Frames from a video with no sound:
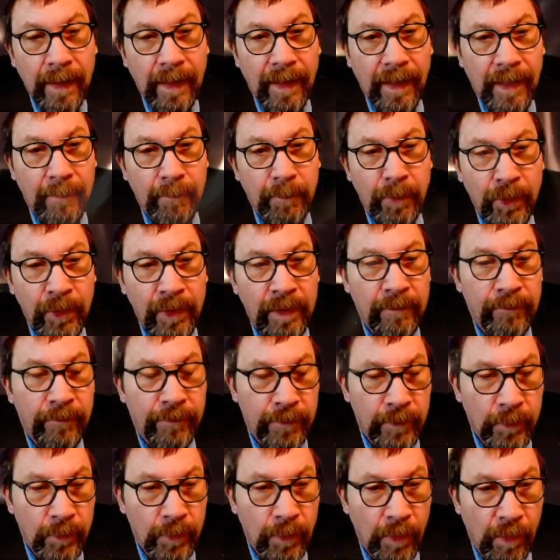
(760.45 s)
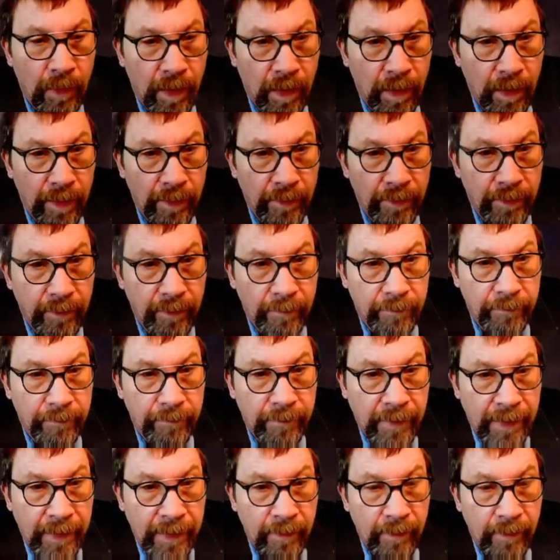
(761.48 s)
And putting fuel on the
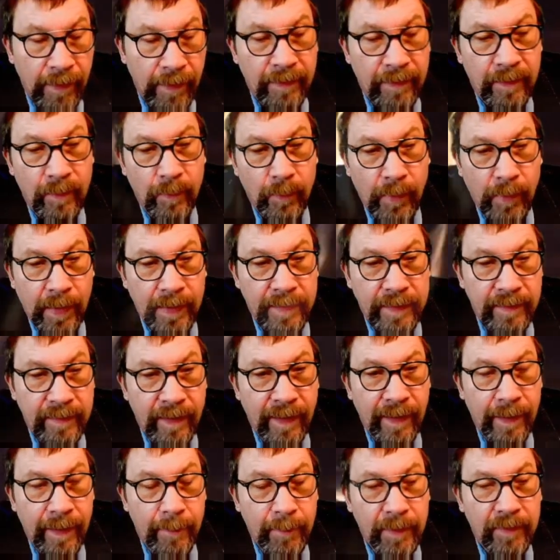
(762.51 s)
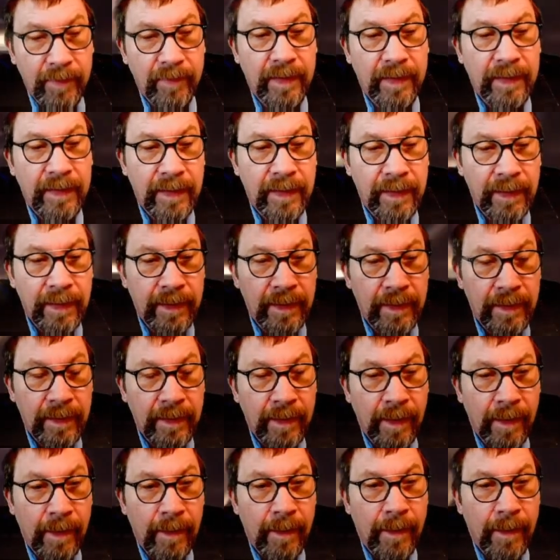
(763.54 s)
fire at the right time is a key